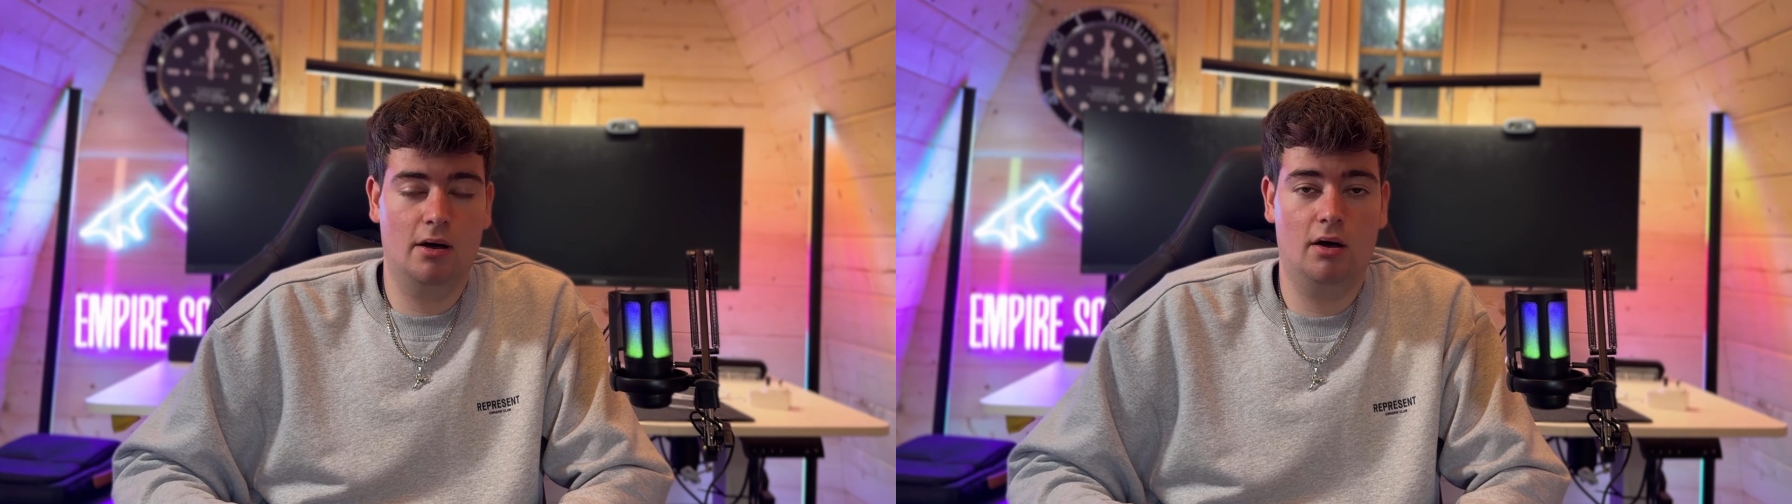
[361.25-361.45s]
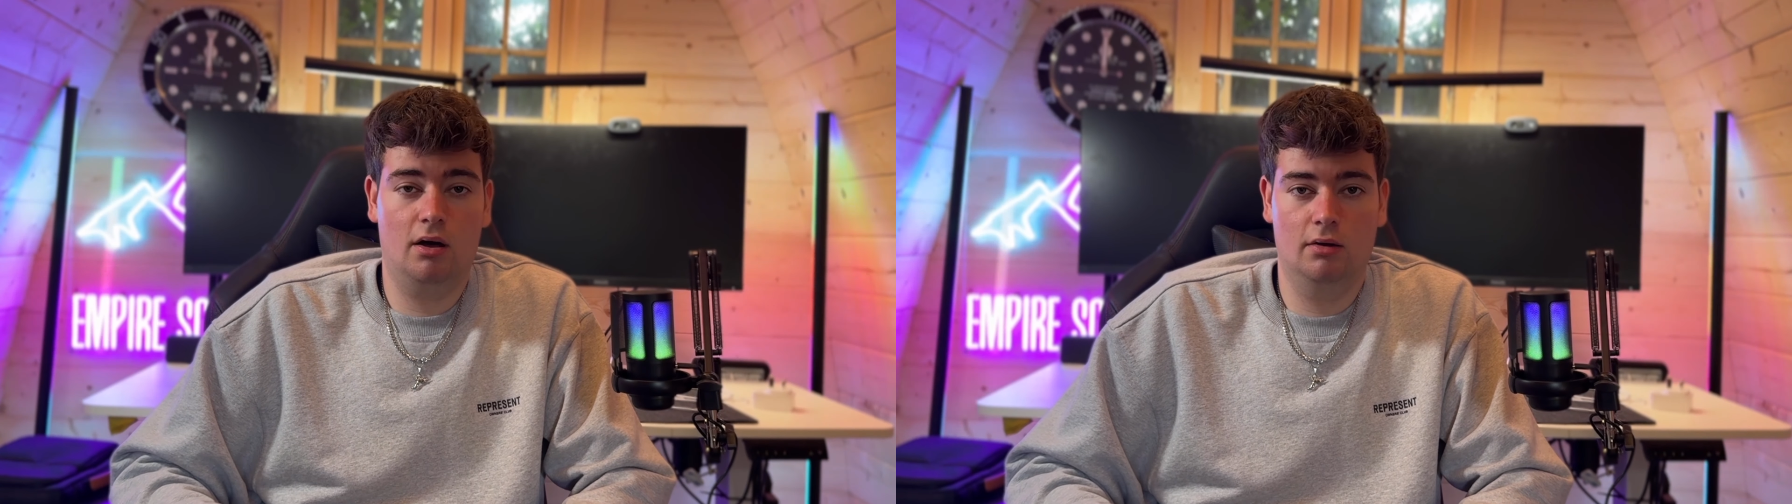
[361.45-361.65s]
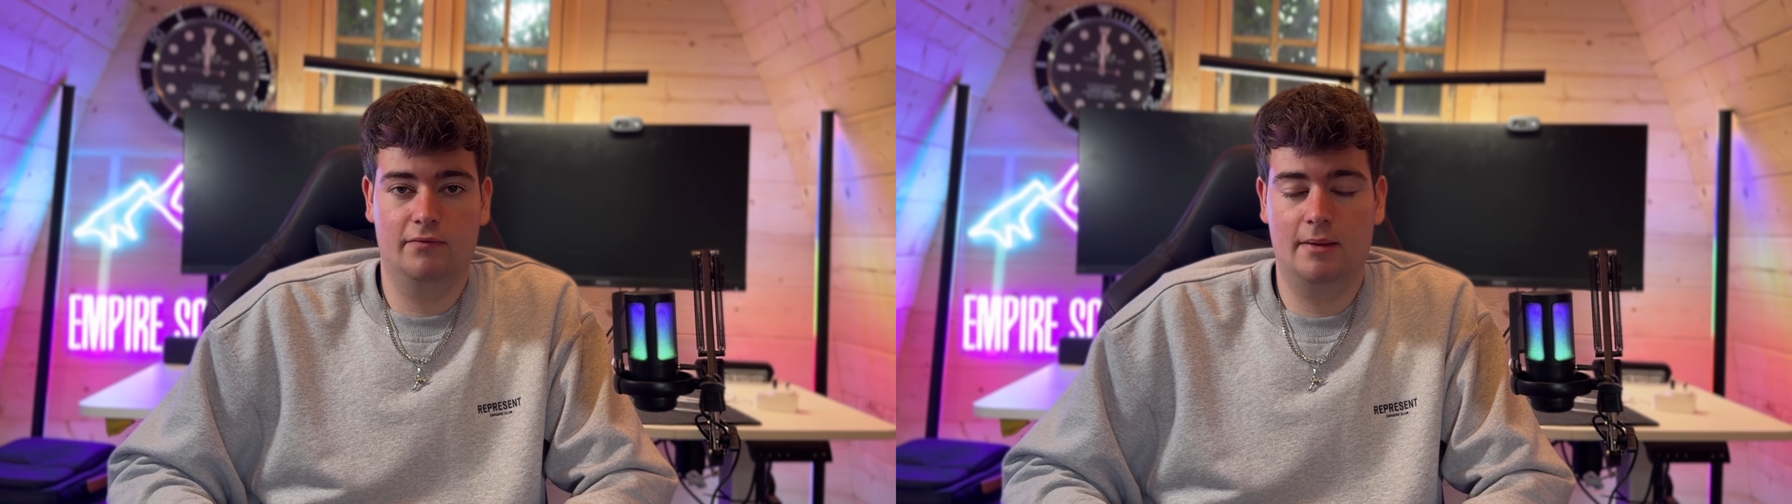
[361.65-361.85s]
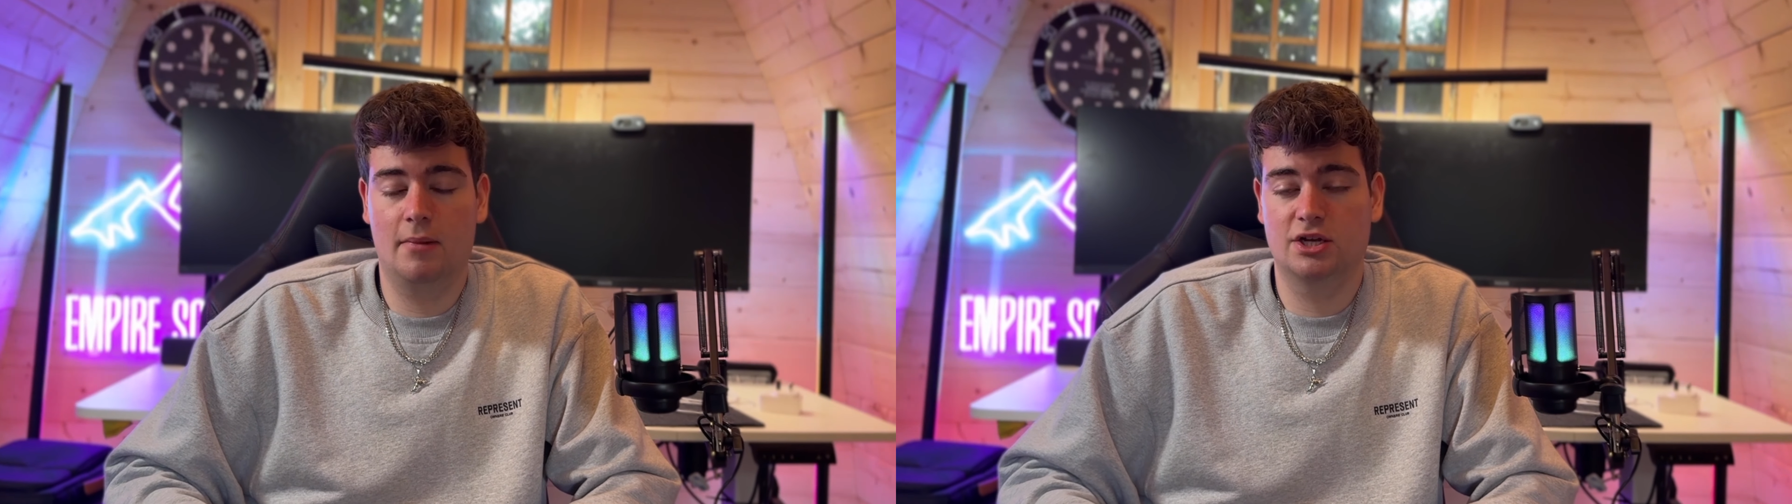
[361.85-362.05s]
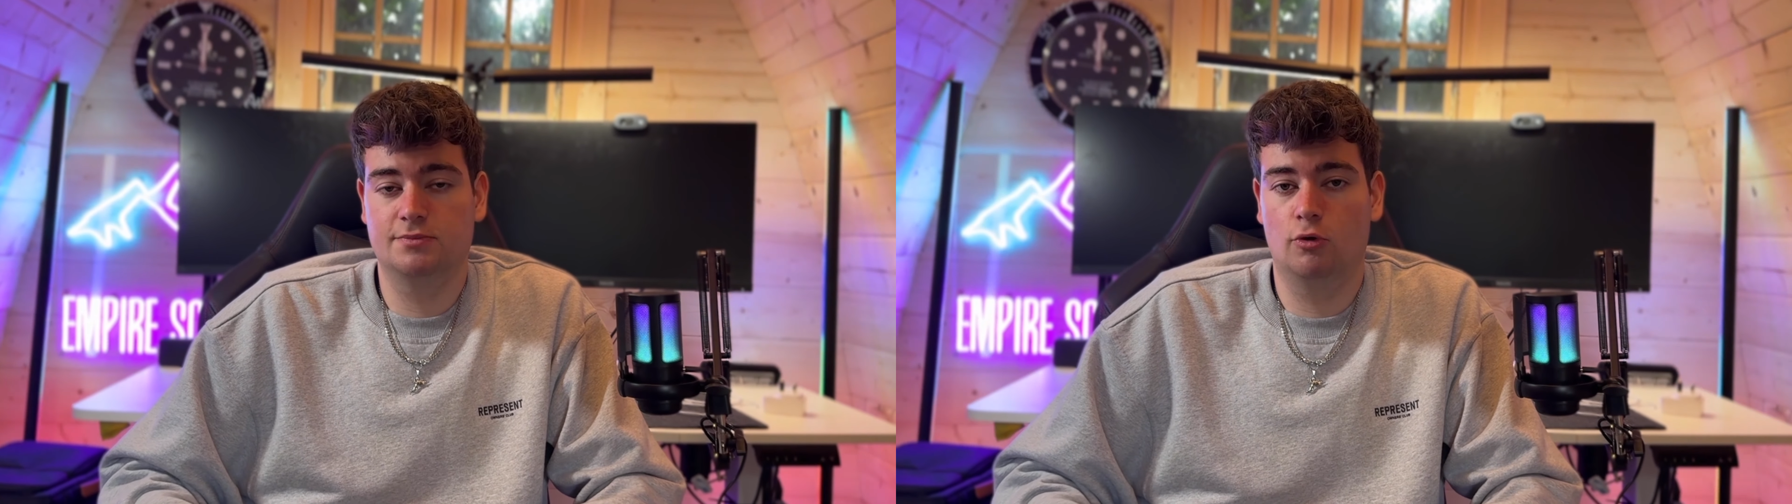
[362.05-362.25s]
part of a
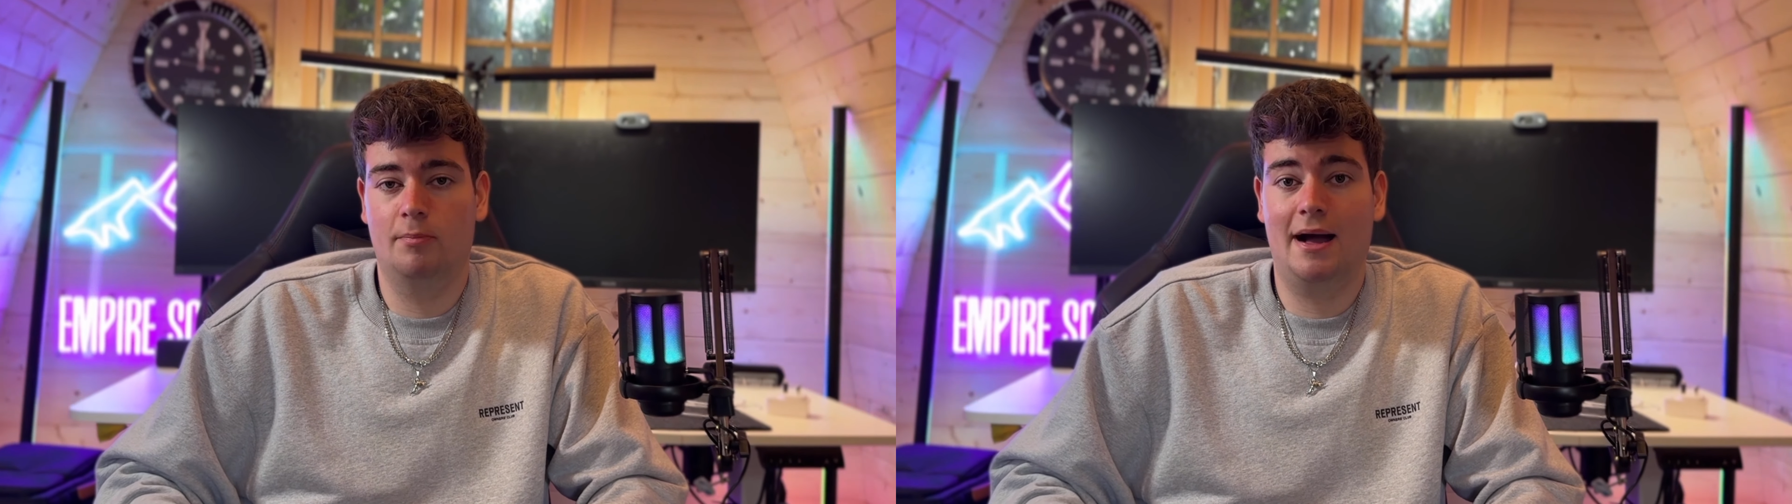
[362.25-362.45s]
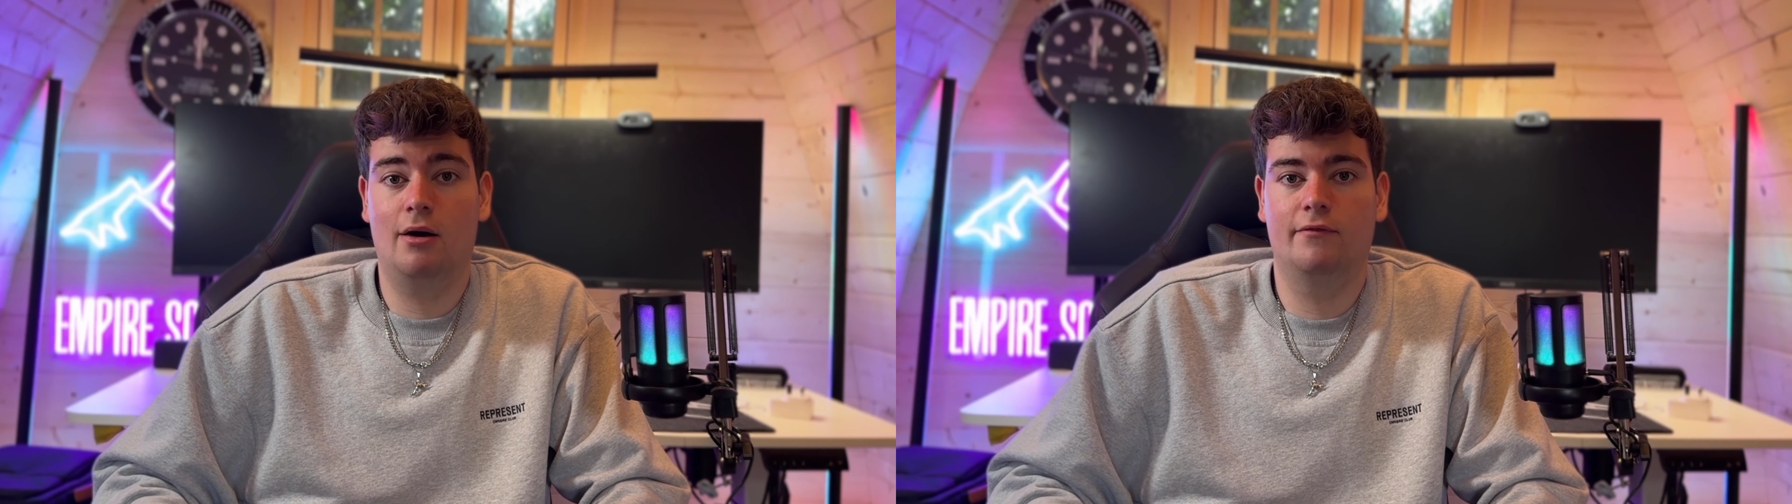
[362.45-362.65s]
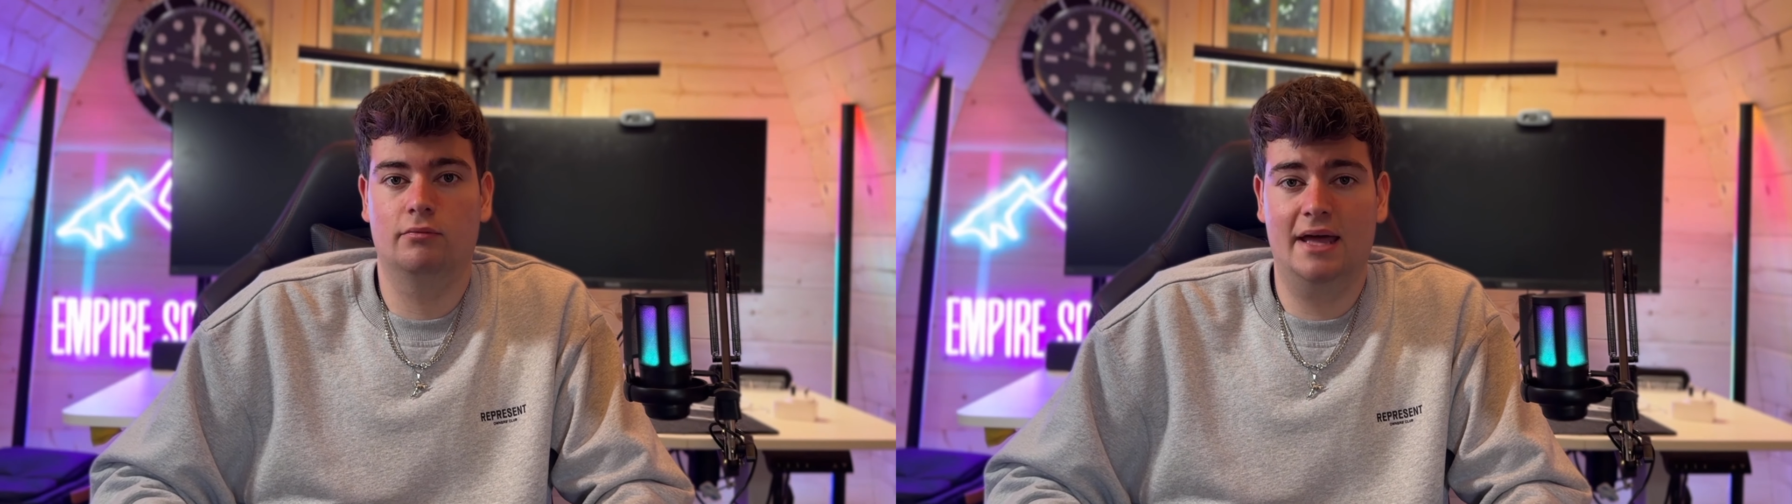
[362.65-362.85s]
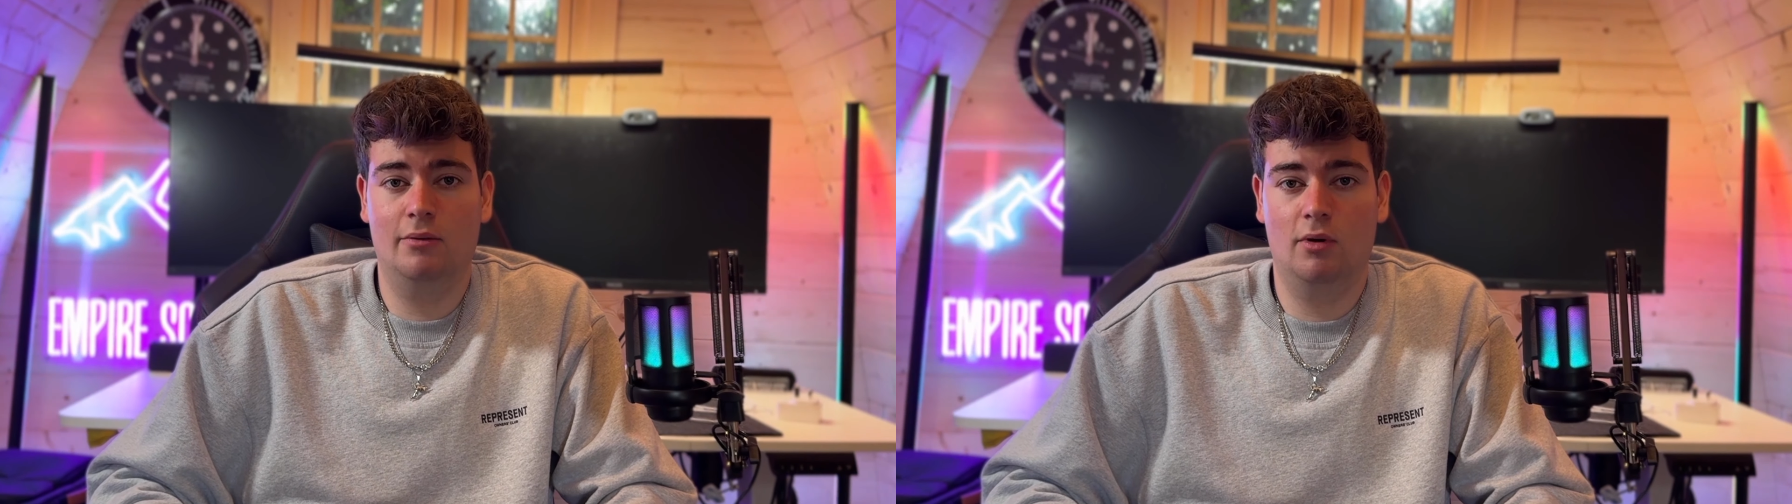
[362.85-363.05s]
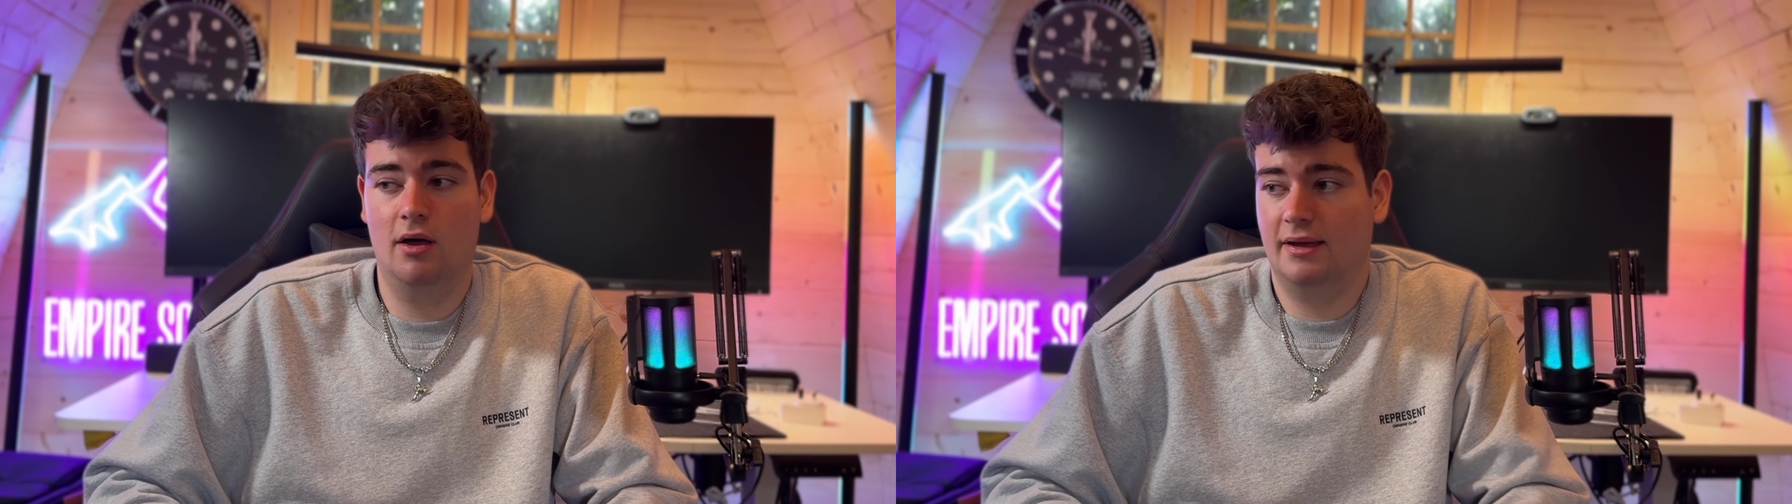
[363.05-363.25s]
much more powerful
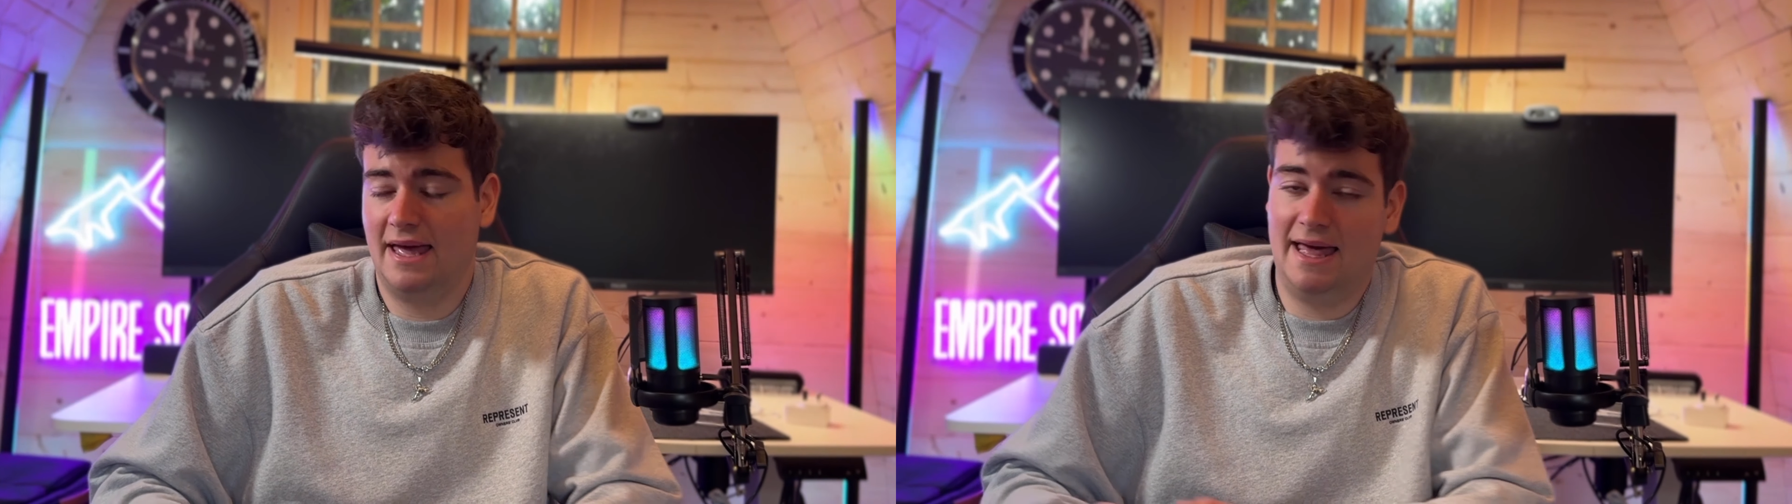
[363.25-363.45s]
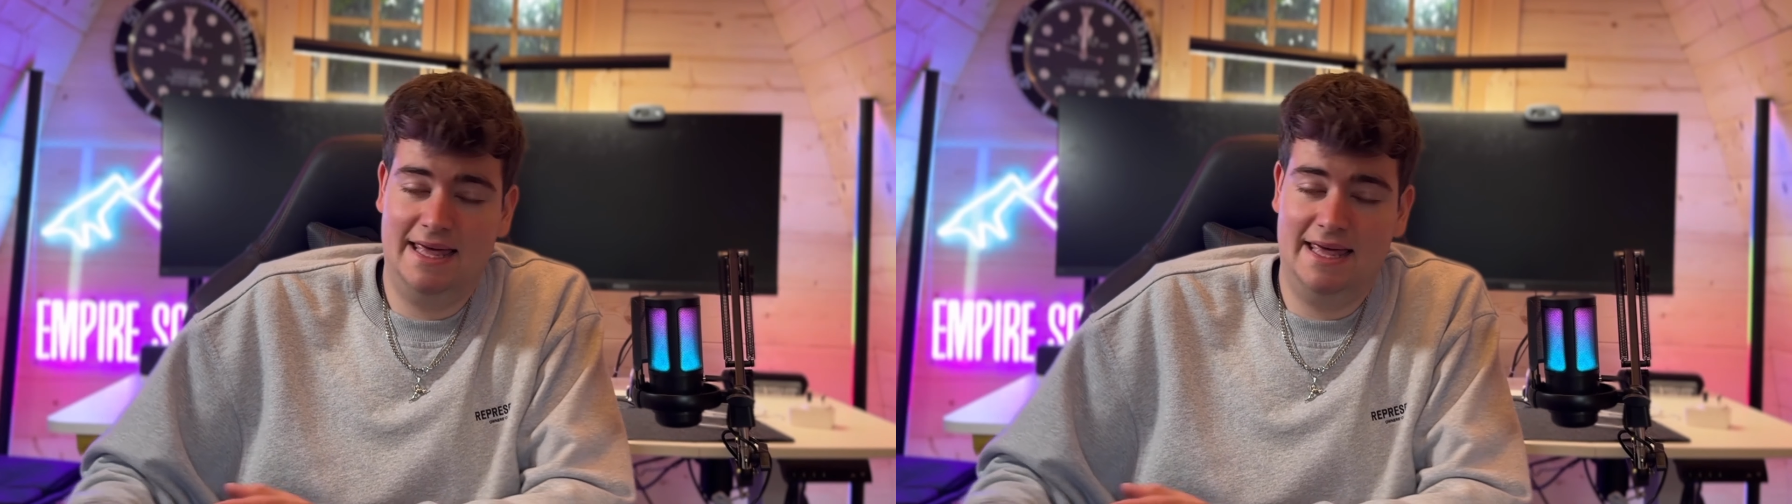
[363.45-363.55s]
network,